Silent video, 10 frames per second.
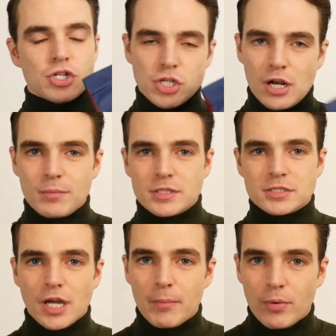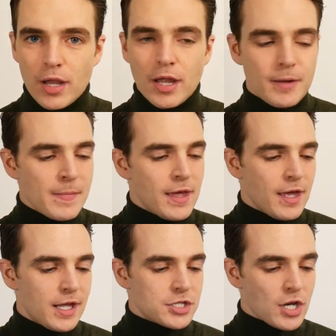gentleman's umbrella.
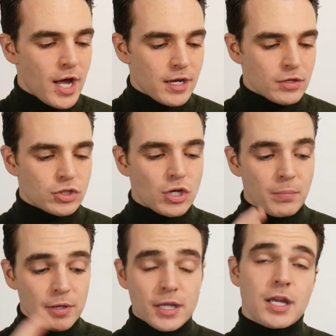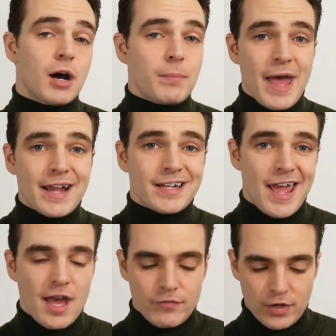It is not completely compact. I
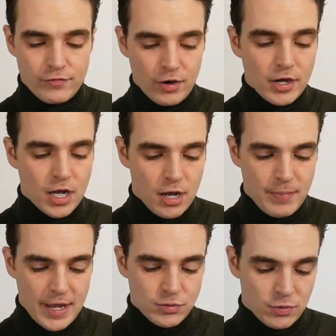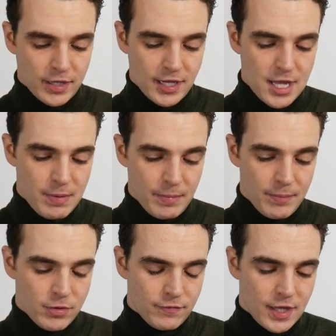have a very compact one that I keep in
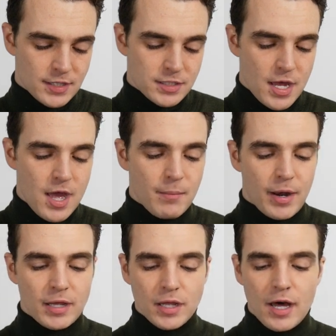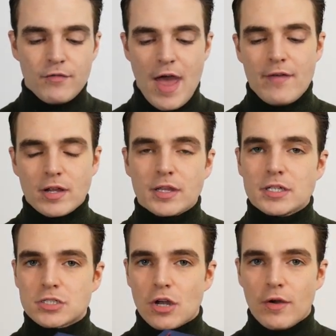my briefcase, but I love having
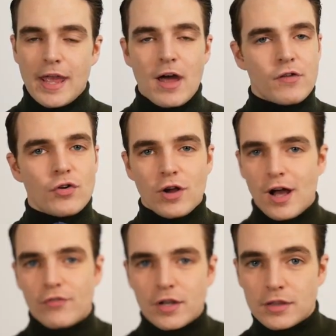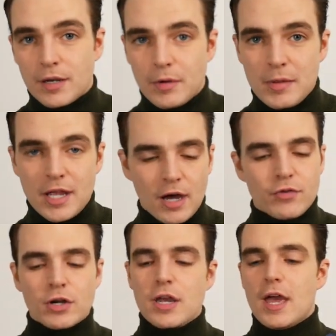this going out. I feel confident that I'm gonna be
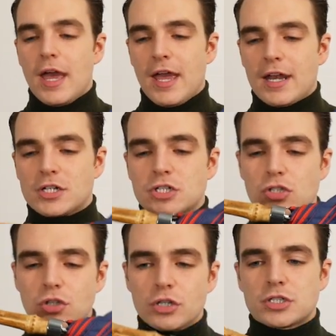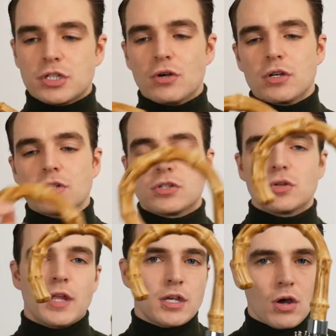covered, and it just looks so good
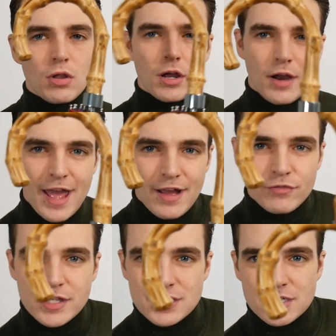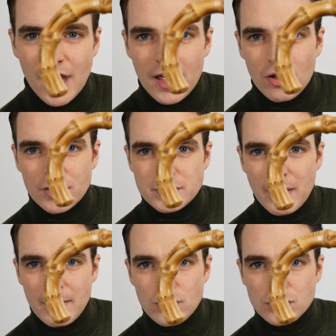too. They no longer have this style, this
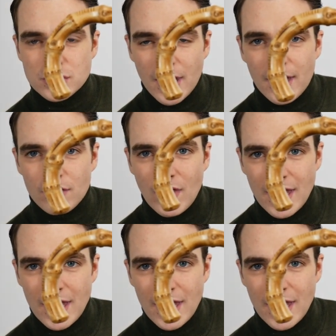bamboo style of